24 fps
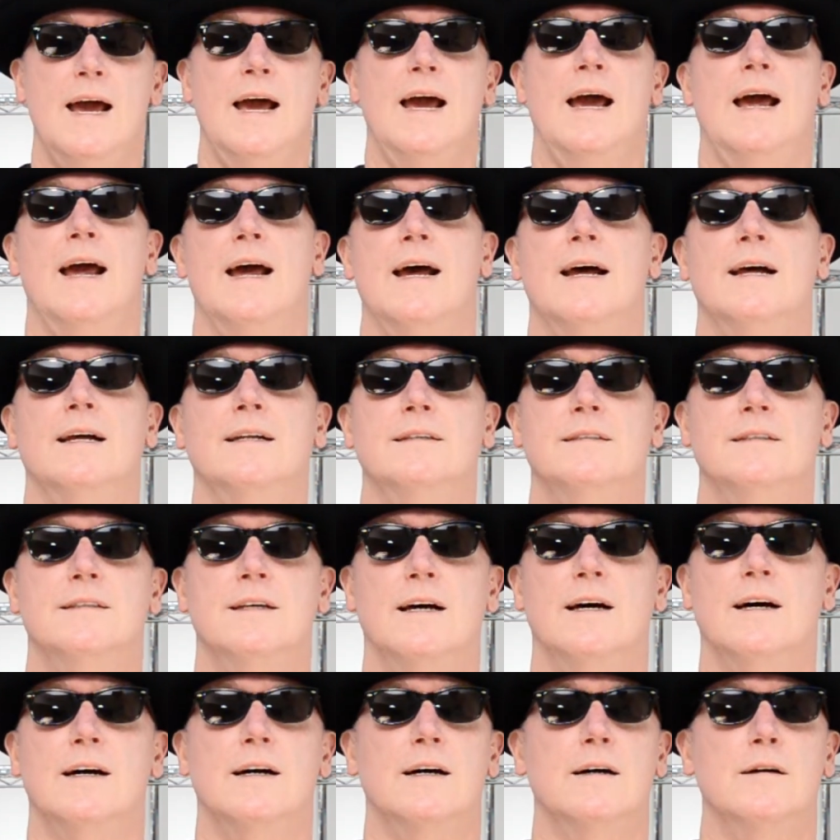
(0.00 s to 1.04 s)
And
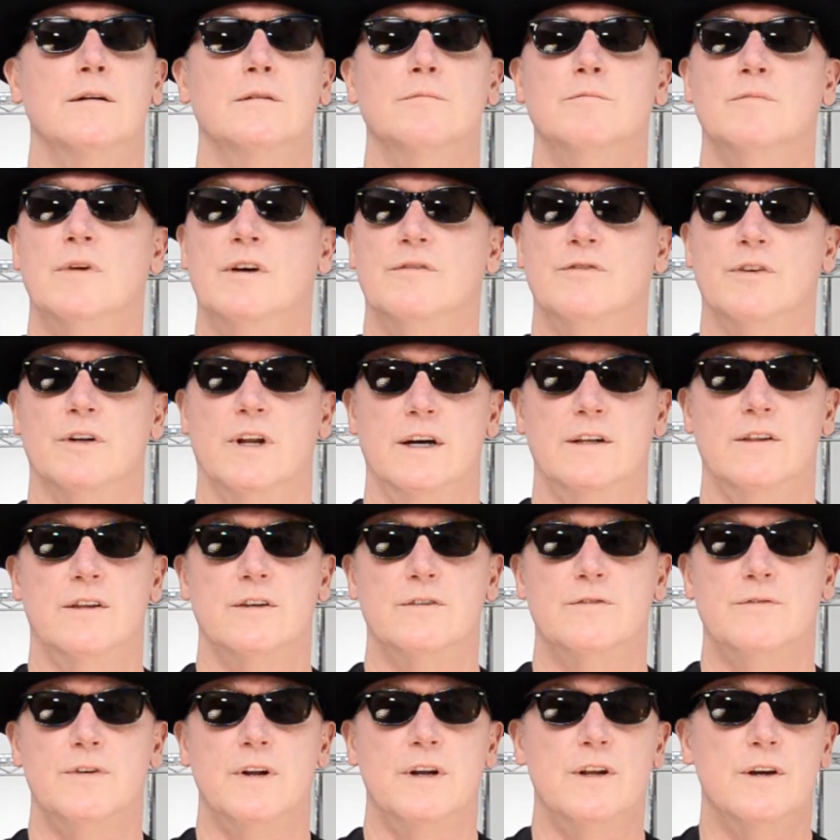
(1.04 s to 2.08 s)
if you like
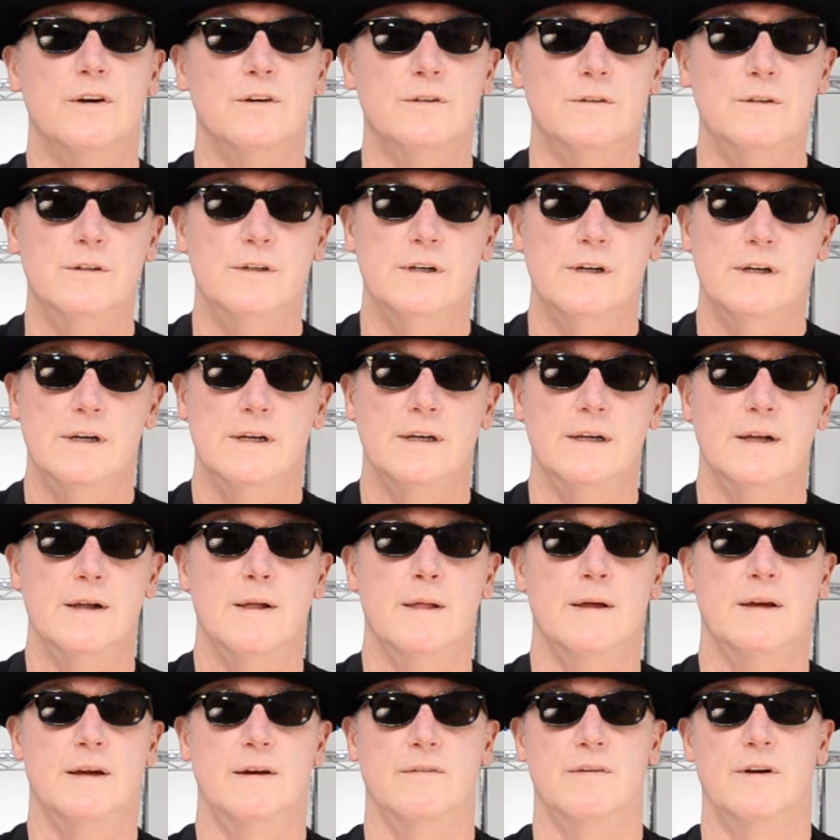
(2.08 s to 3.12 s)
this video,
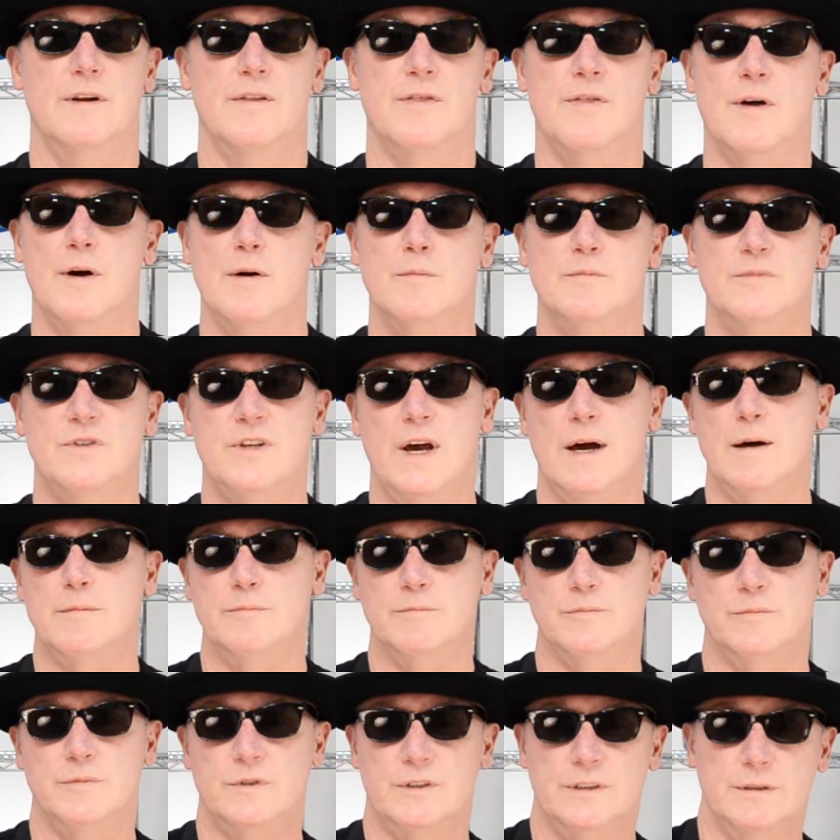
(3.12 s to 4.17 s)
give it a thumbs up.
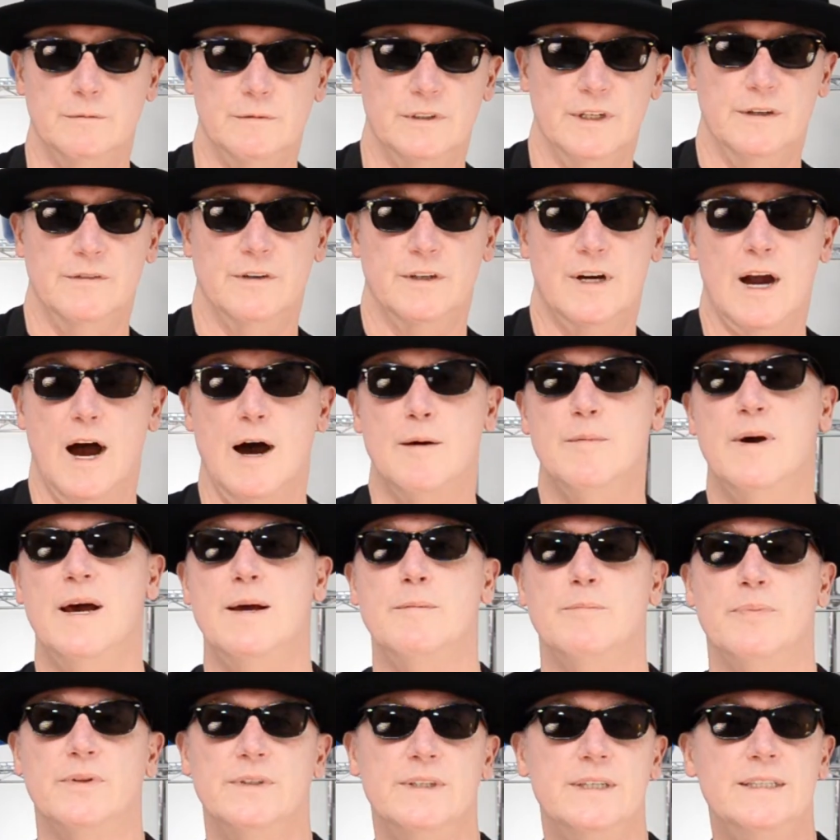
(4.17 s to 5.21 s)
Leave a
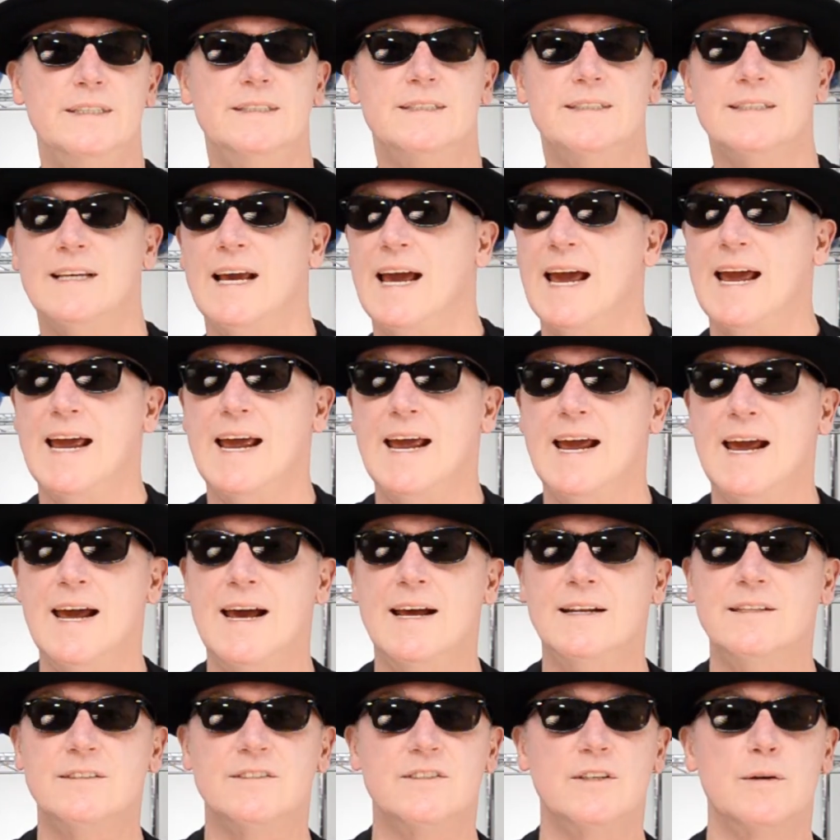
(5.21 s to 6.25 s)
comment, please,
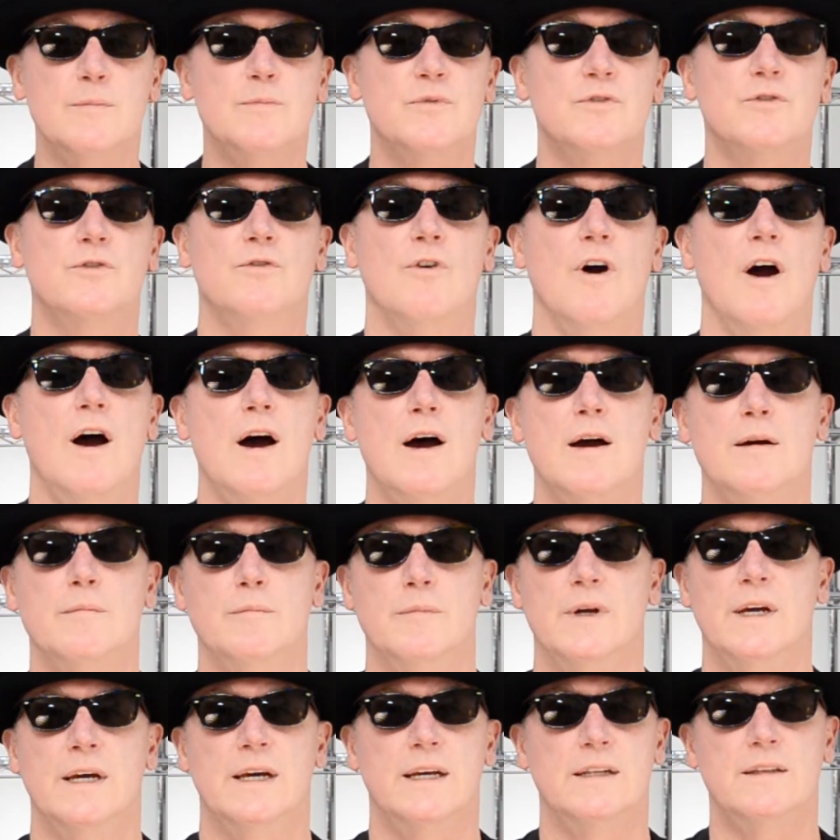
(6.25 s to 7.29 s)
and
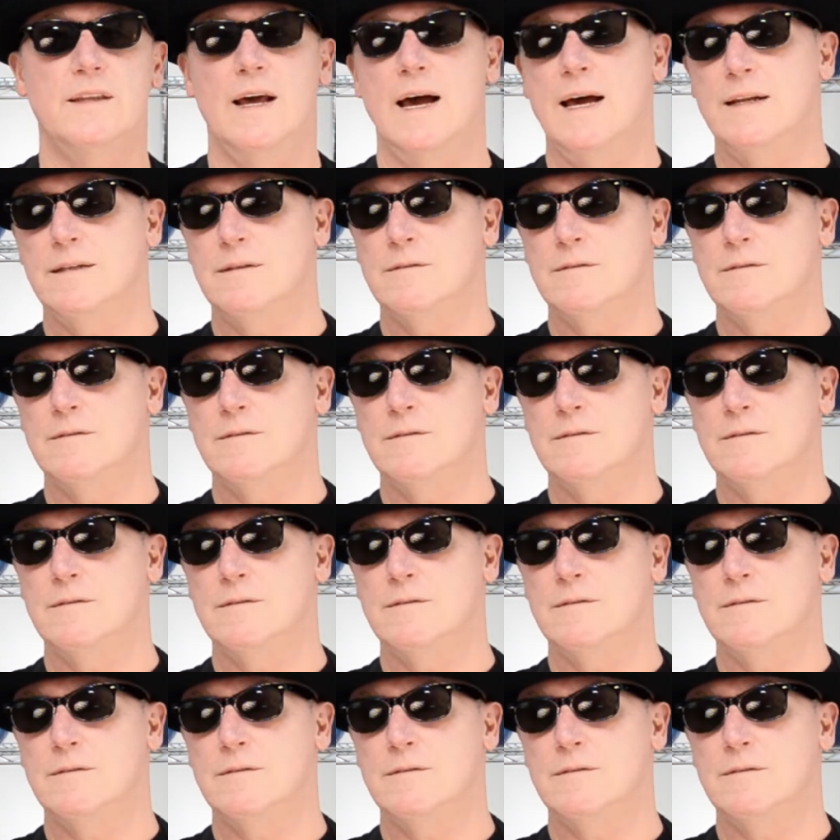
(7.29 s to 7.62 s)
subscribe. Hit that